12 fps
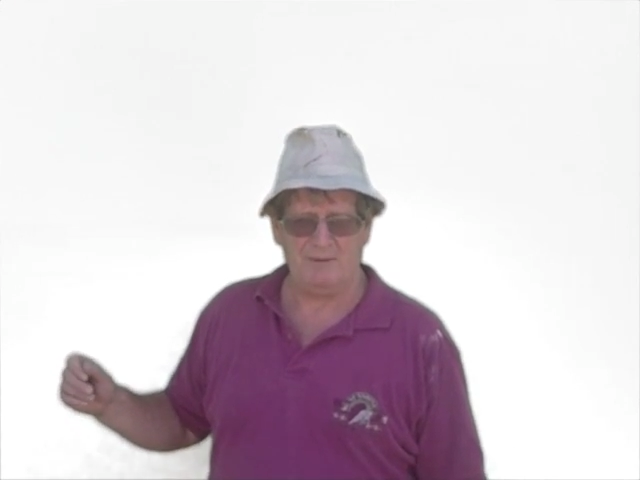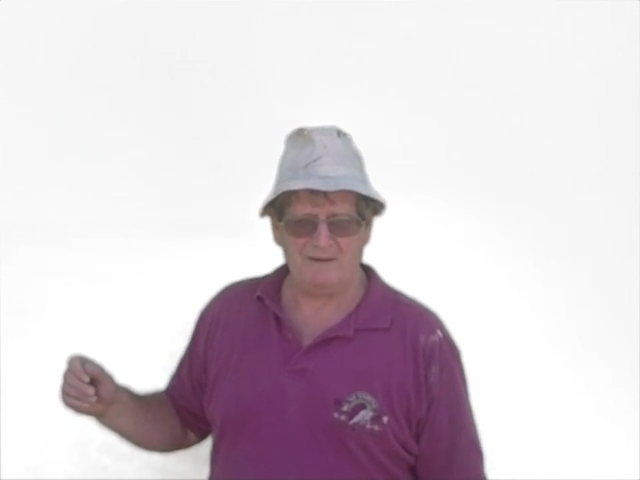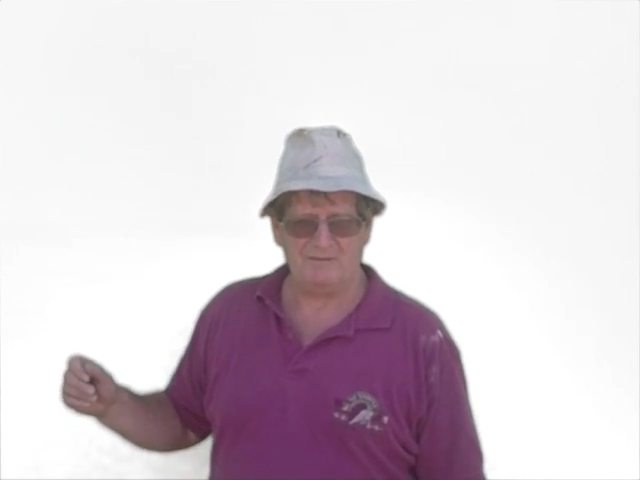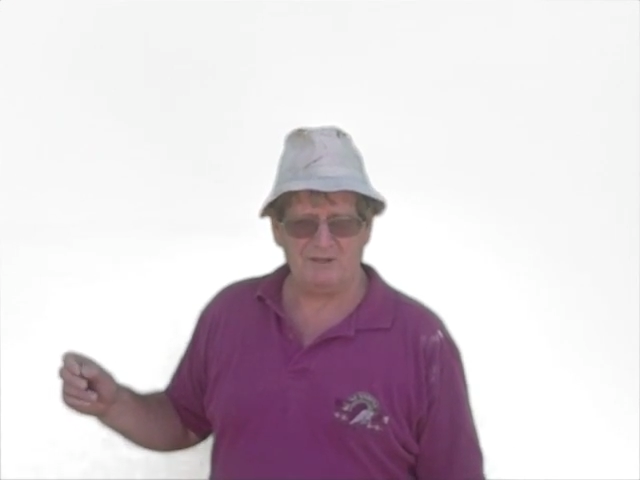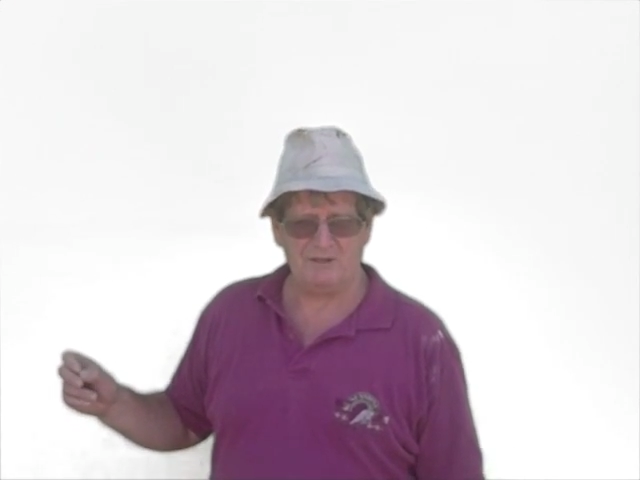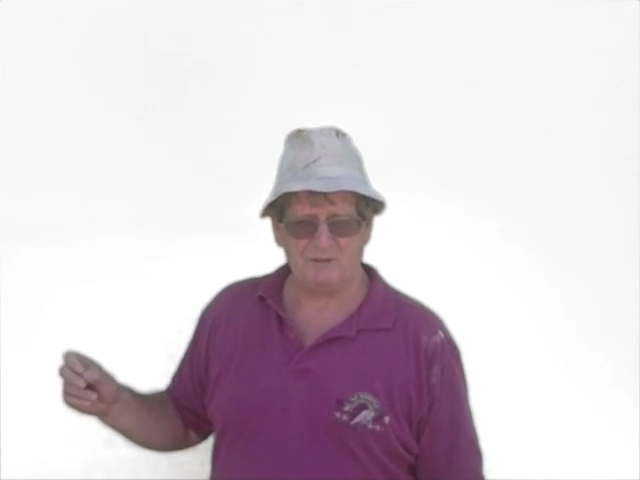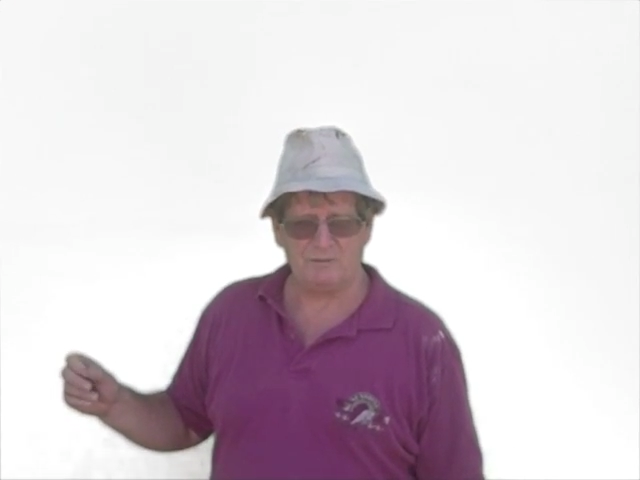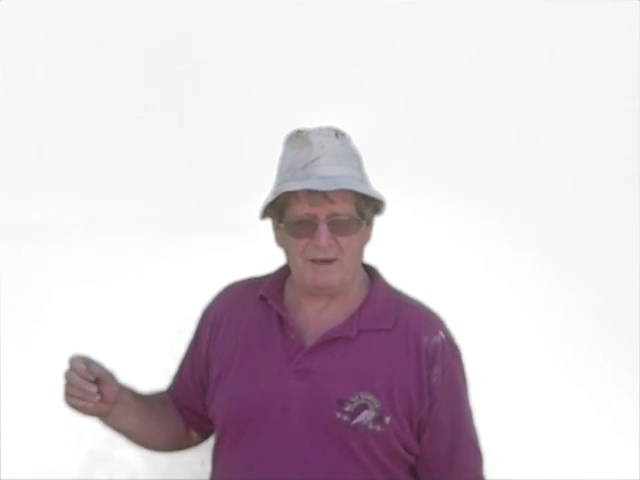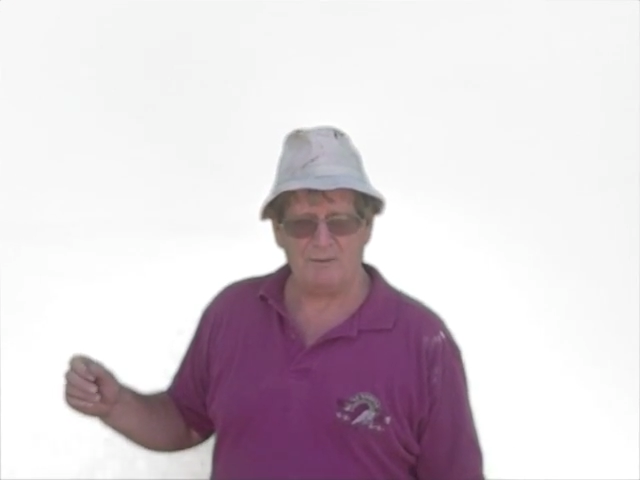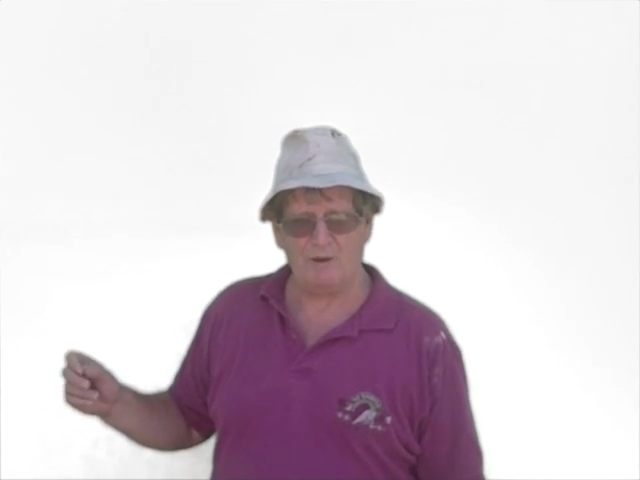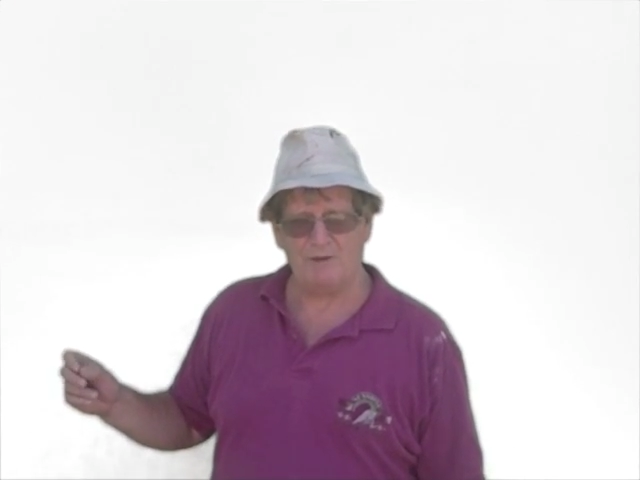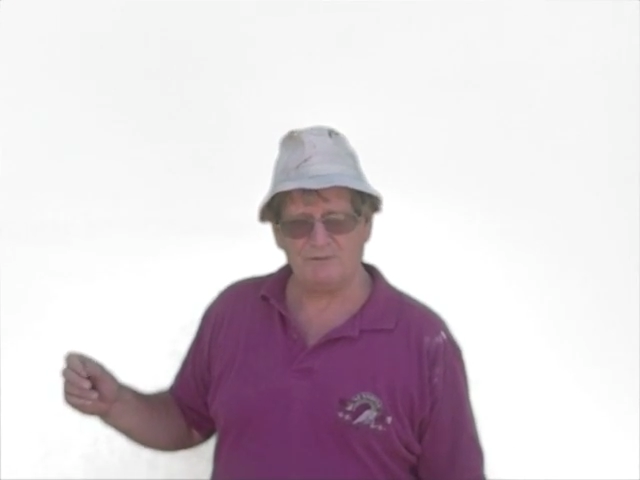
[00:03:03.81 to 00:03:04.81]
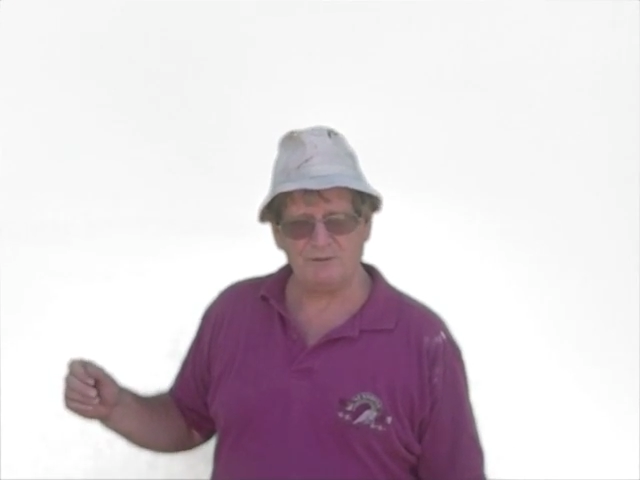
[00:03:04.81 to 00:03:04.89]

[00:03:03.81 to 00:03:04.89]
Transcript: affect the green